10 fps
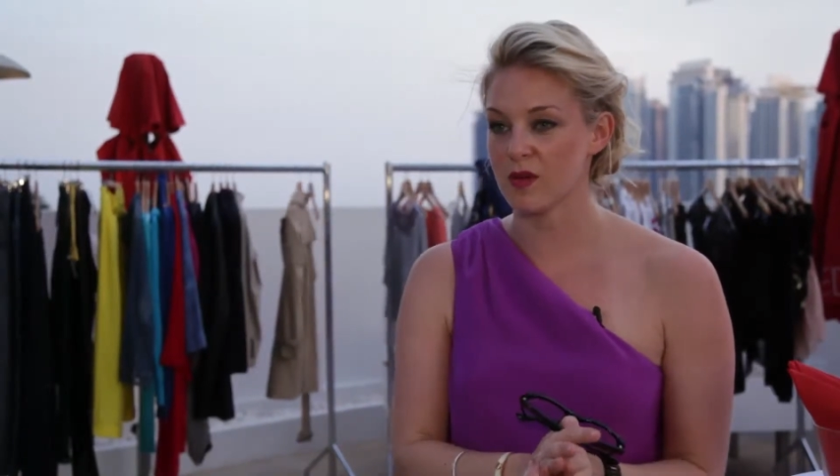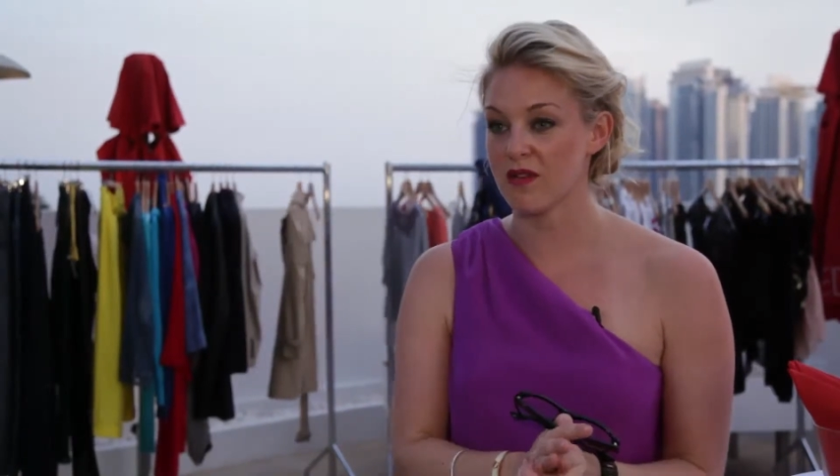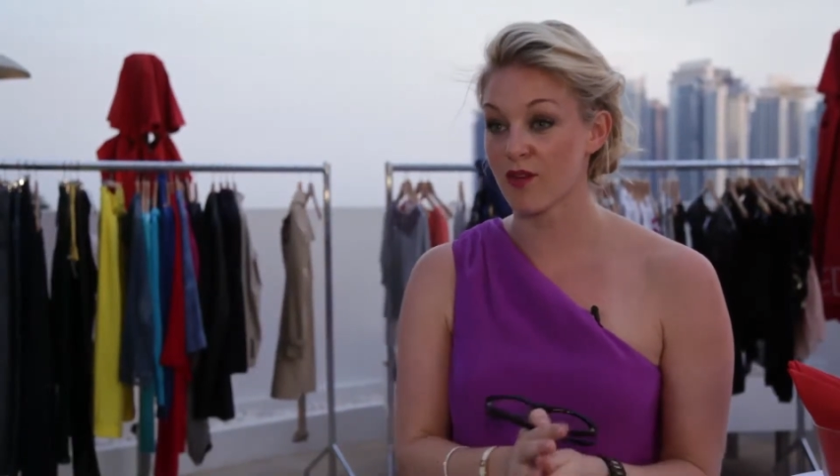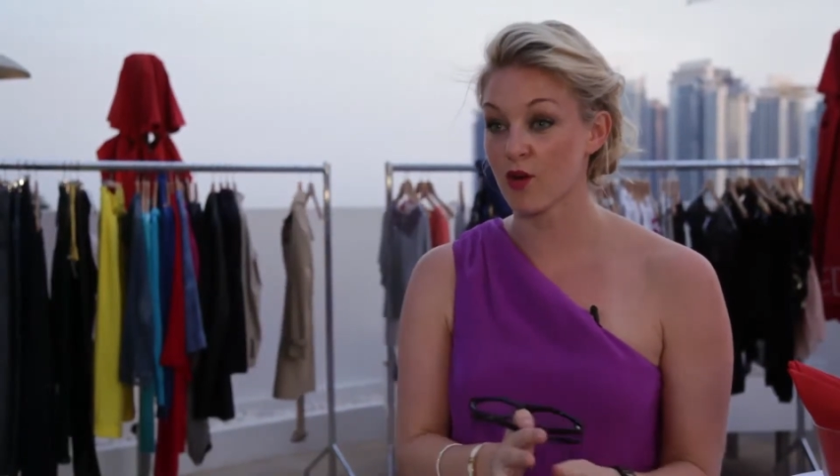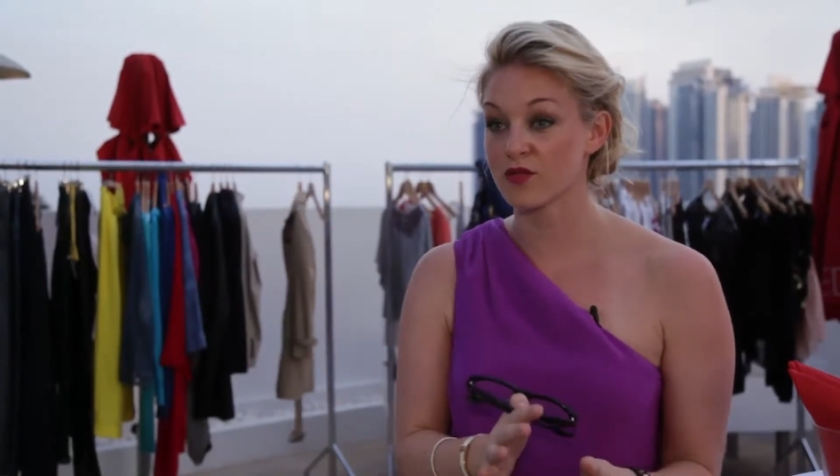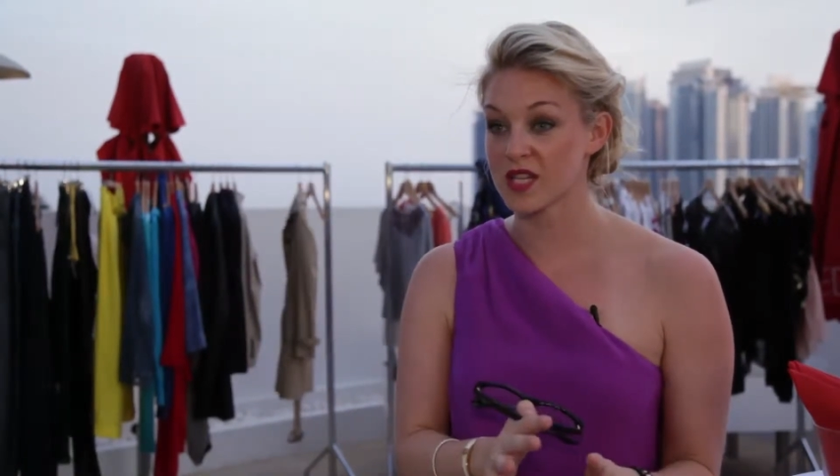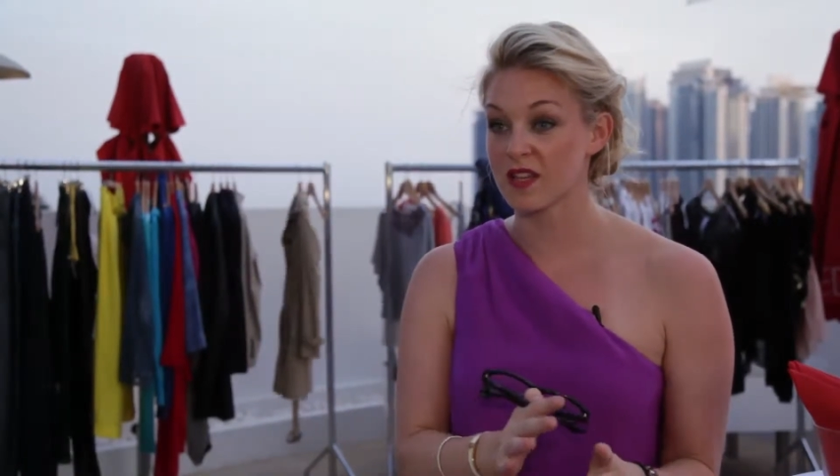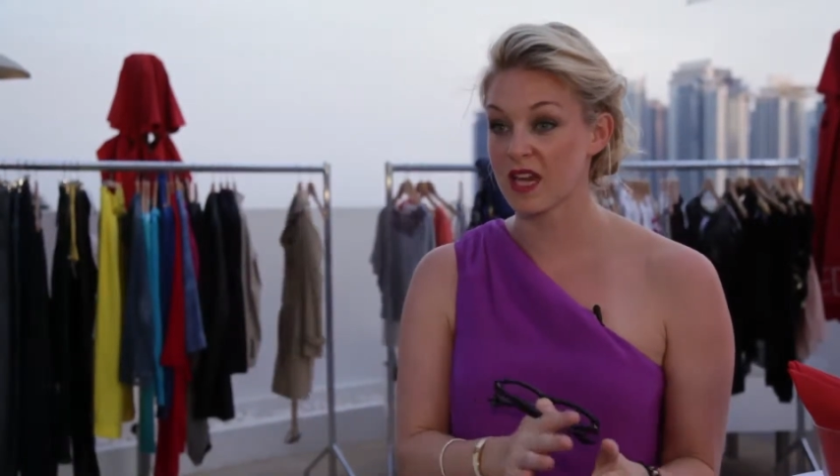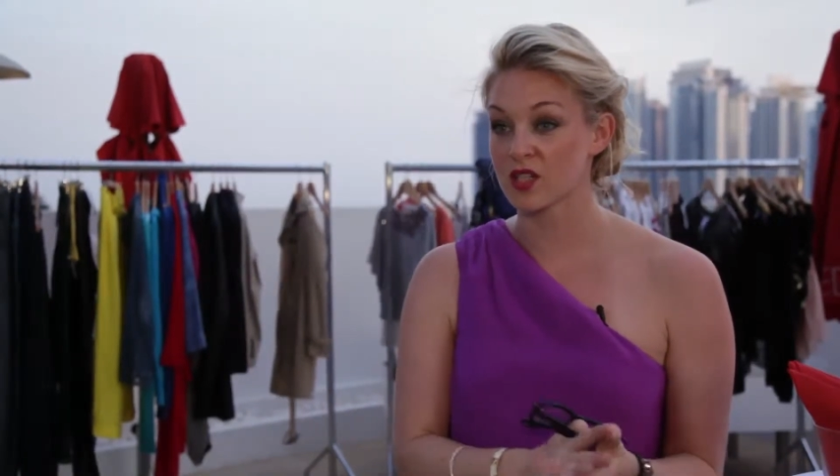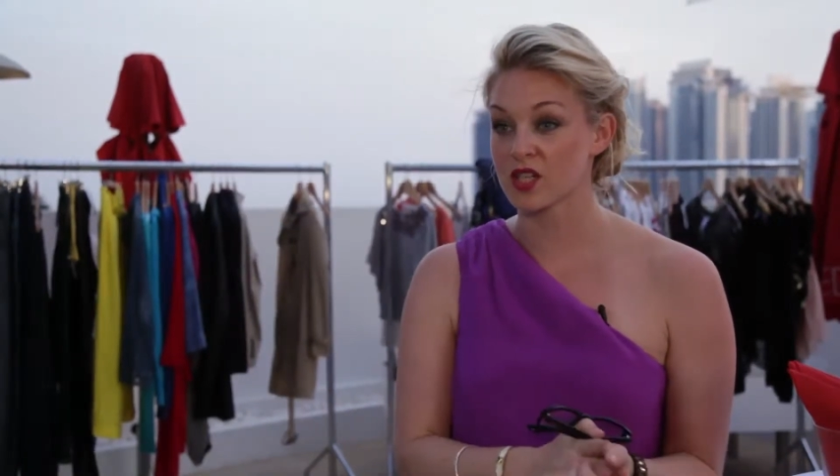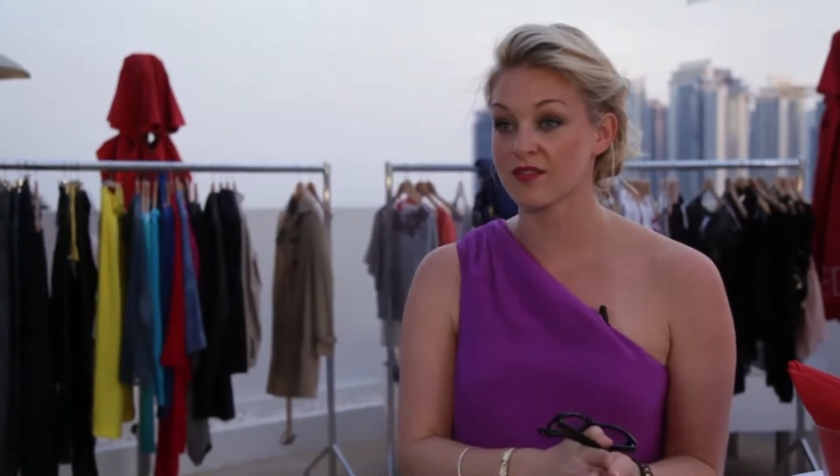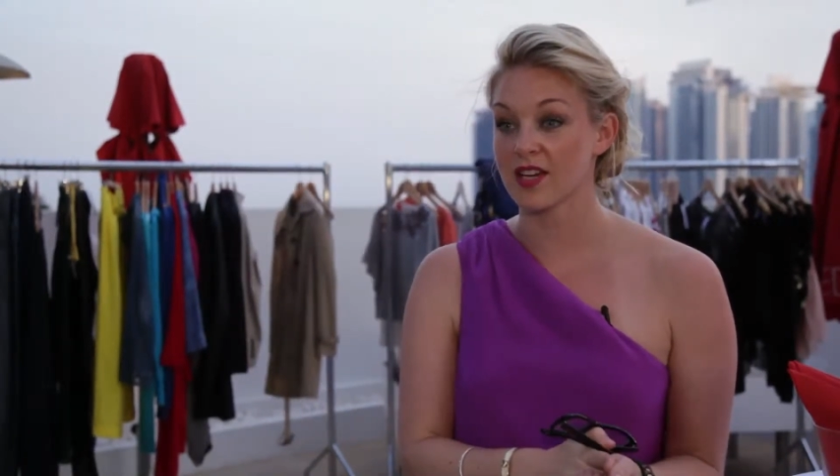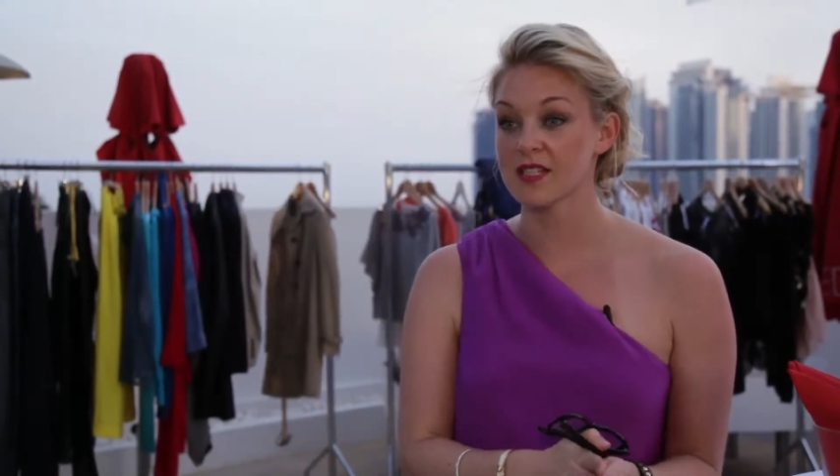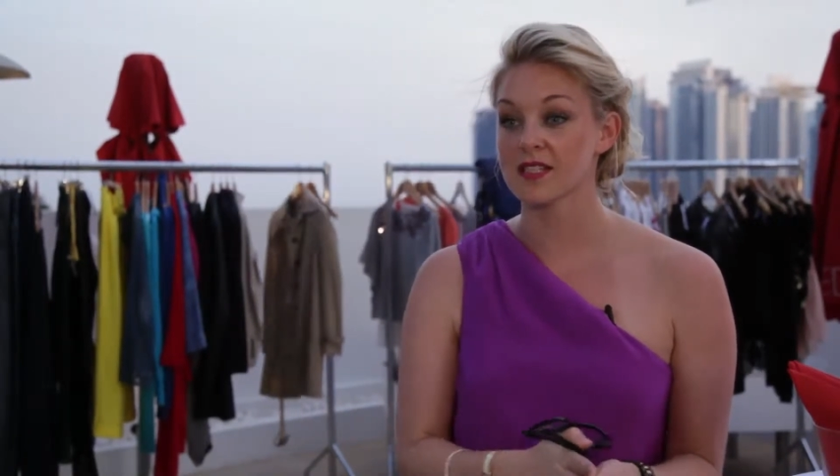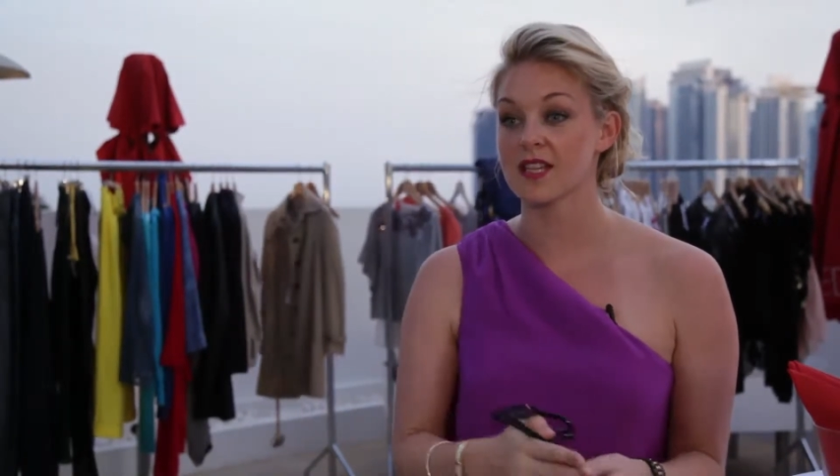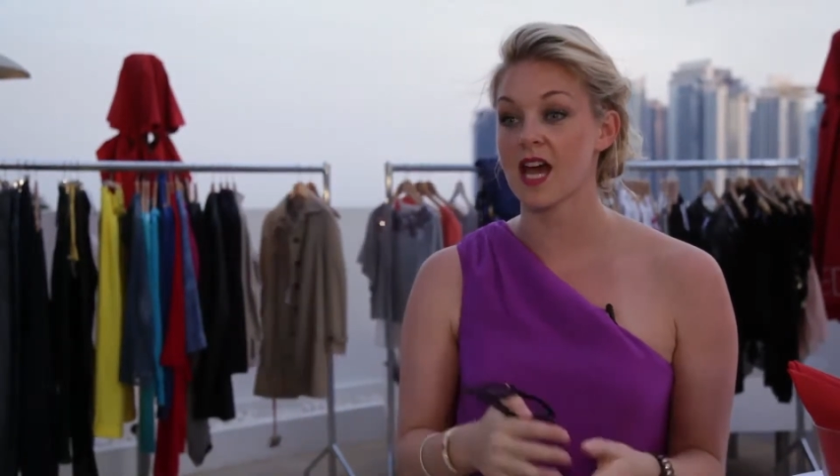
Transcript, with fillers: be involved in the actual events